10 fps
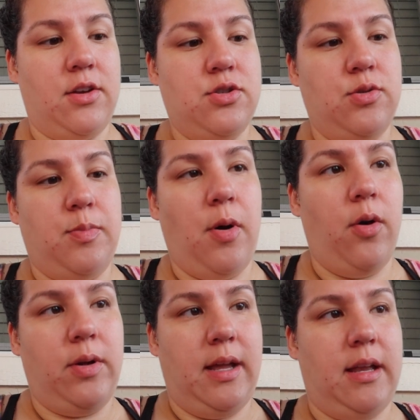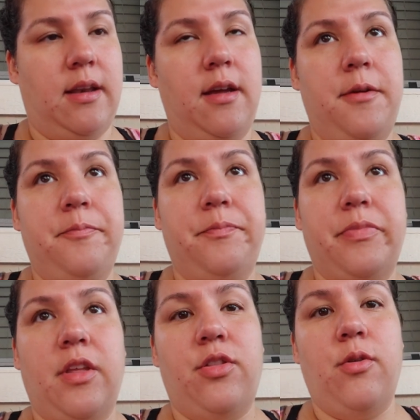a tooth poking
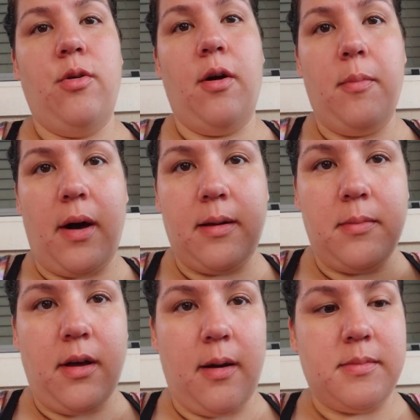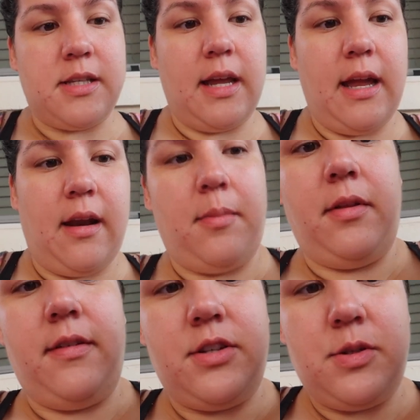through her bottom gums. I cannot
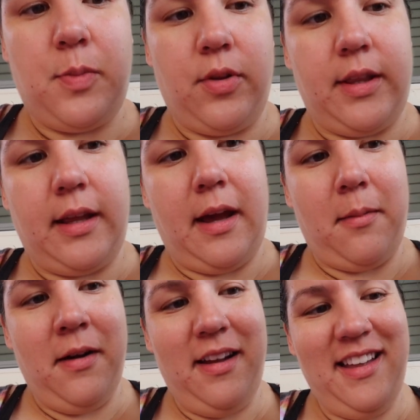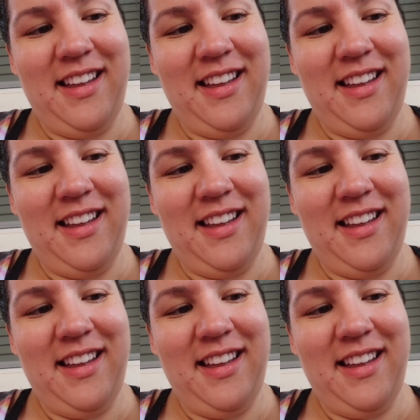believe it. She's pulling the camera.